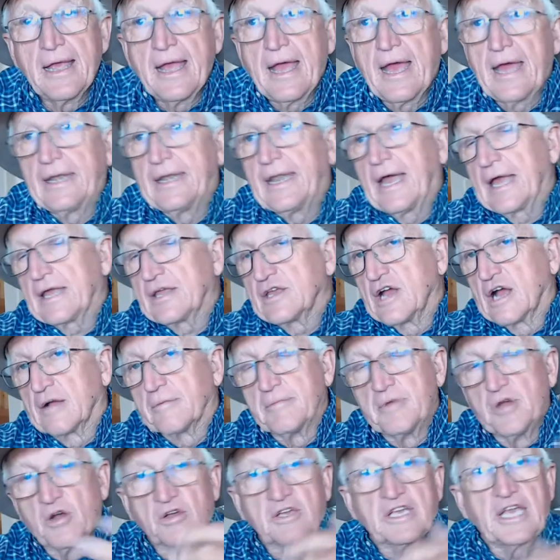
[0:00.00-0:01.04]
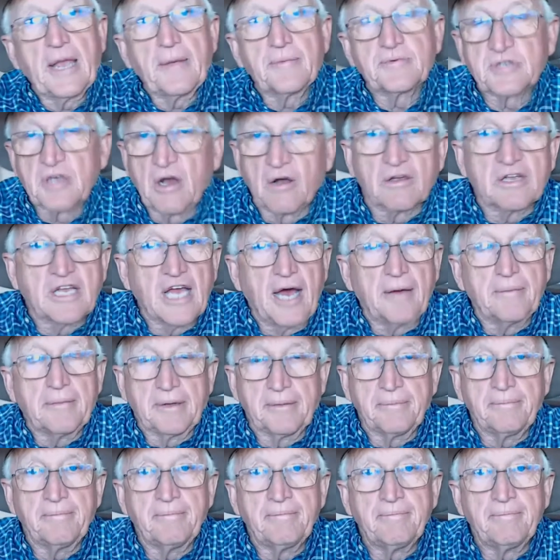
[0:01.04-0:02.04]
And that young mule keeps on coming.